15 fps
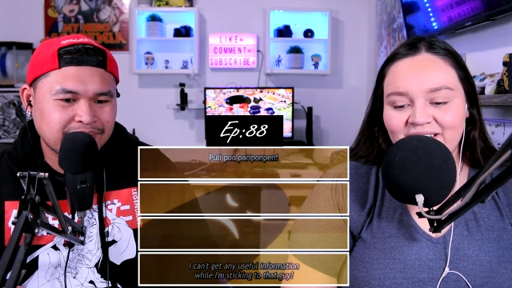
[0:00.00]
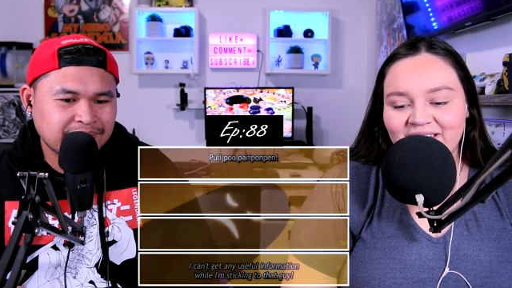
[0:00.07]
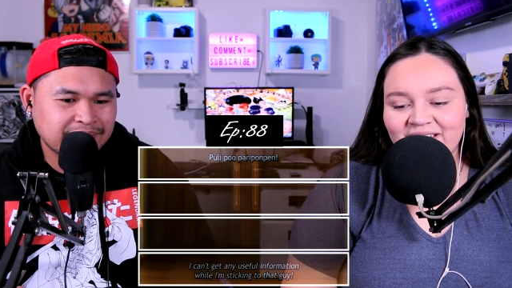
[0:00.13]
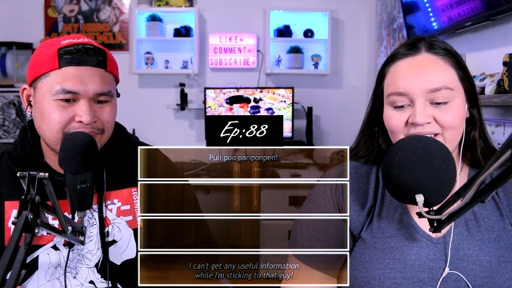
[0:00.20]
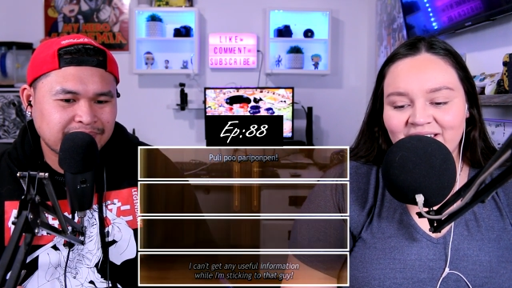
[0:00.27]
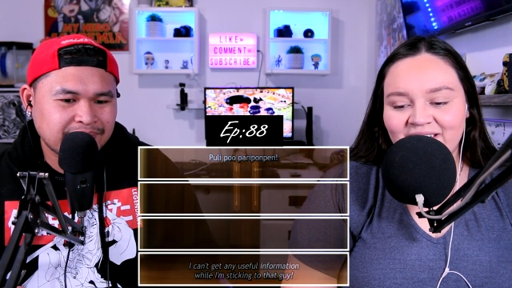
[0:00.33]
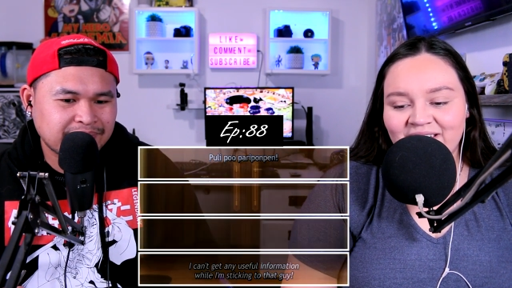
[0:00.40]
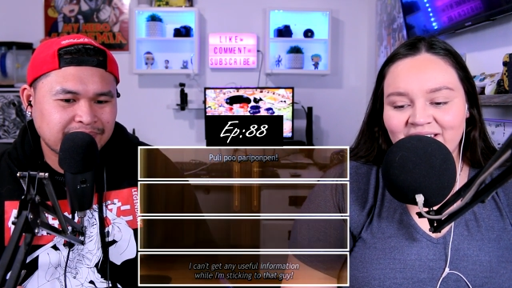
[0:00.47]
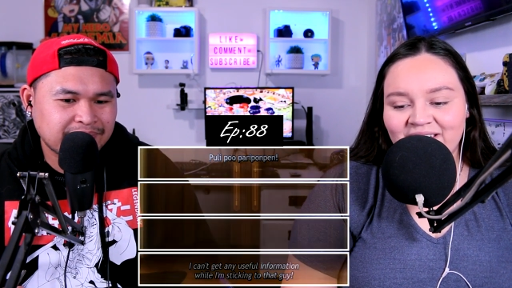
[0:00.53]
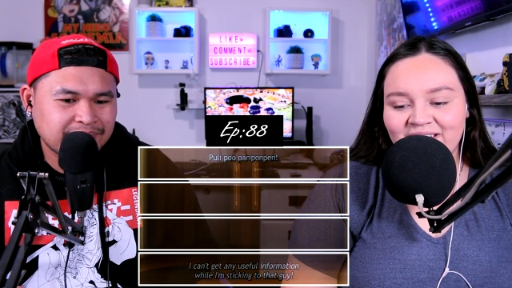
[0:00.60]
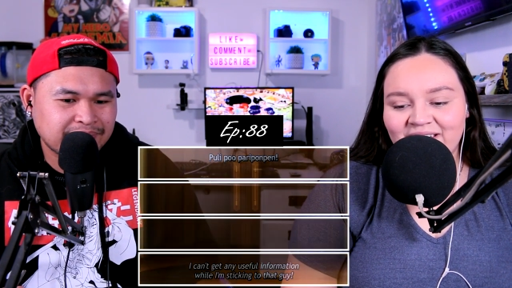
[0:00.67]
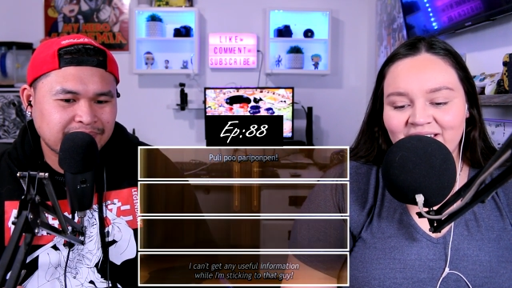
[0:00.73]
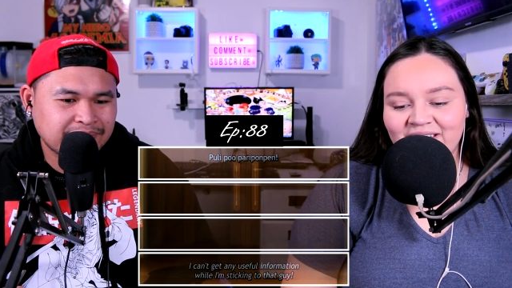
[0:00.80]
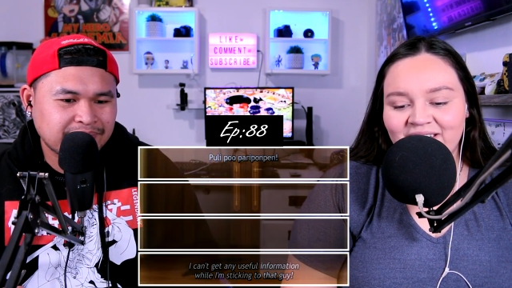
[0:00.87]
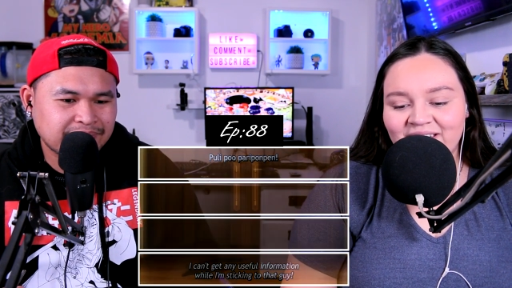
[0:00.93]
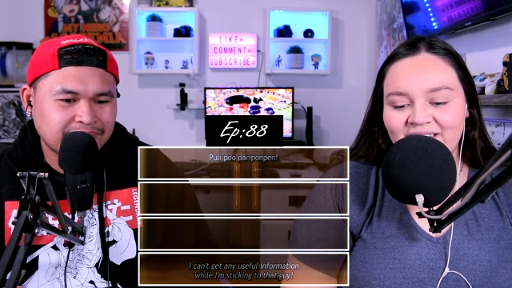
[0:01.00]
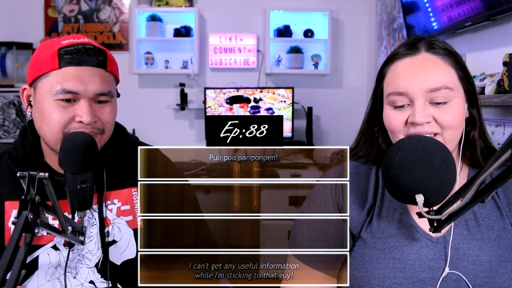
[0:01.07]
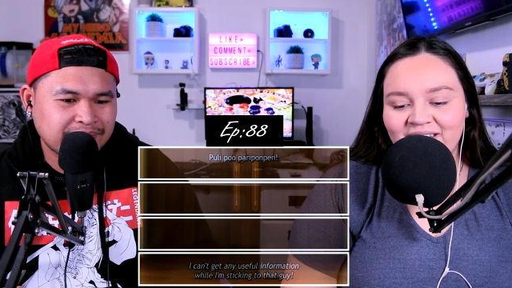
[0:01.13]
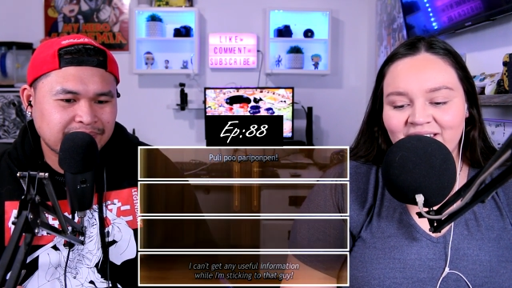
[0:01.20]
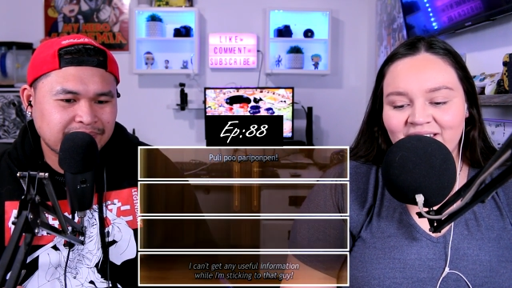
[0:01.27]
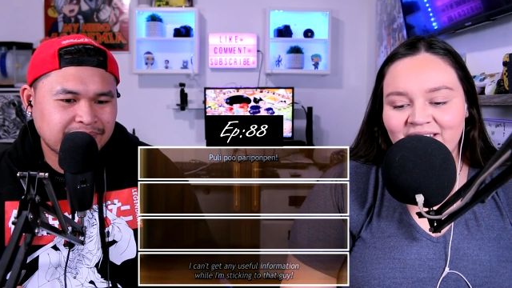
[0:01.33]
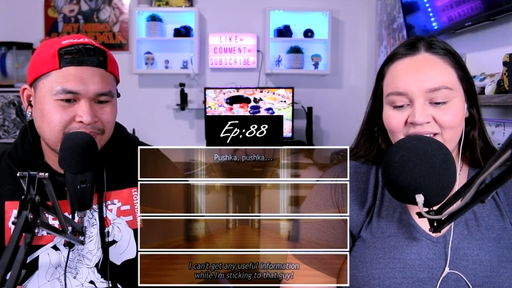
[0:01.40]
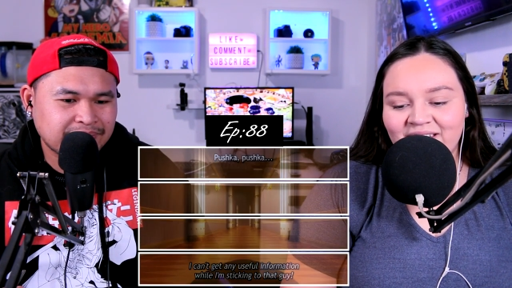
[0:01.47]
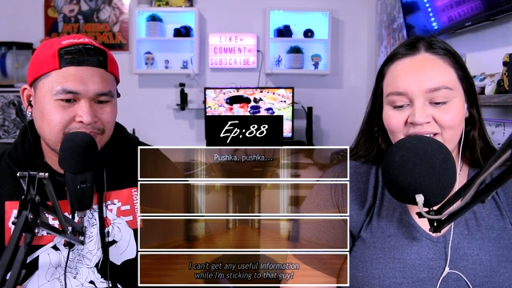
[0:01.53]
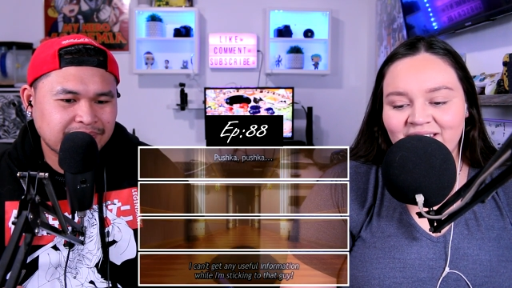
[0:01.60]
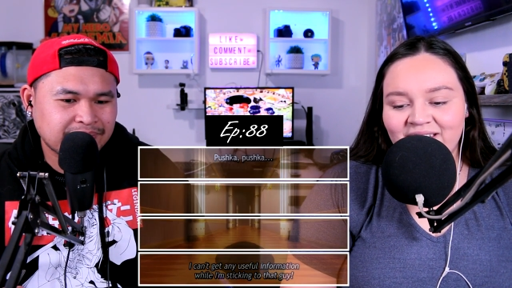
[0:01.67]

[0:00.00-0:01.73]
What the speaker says: Nobody speaks.